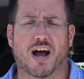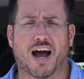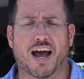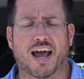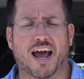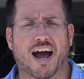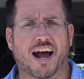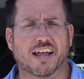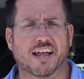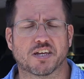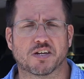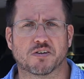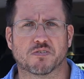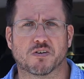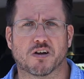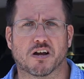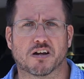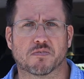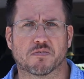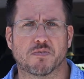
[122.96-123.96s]
I highly
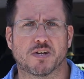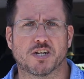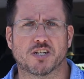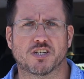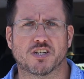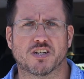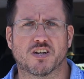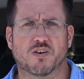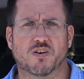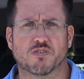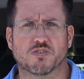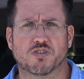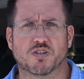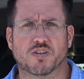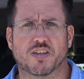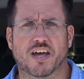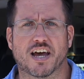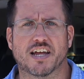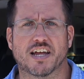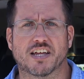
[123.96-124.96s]
recommend you don't
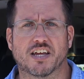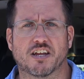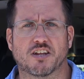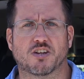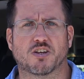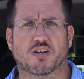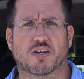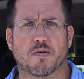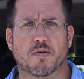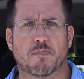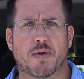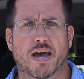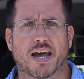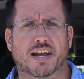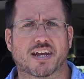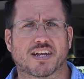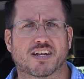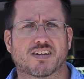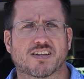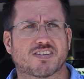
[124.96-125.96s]
do that, and you get back,
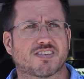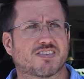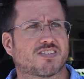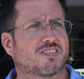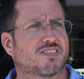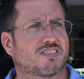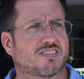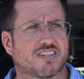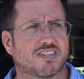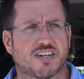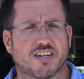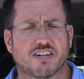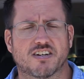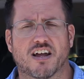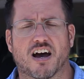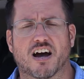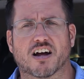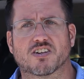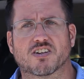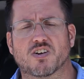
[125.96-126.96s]
see your
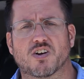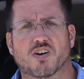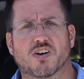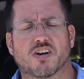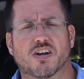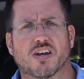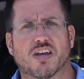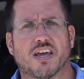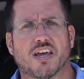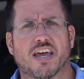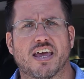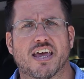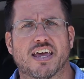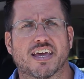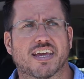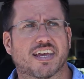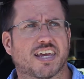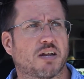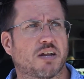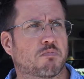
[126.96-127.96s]
doctor,
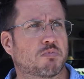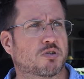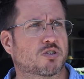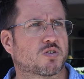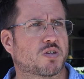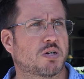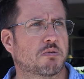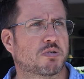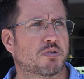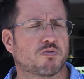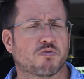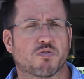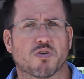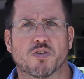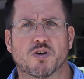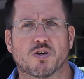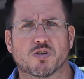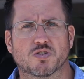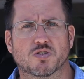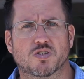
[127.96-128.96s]
get a prescription for
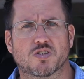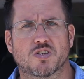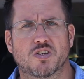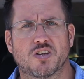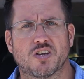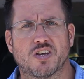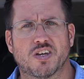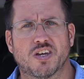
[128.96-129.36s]
those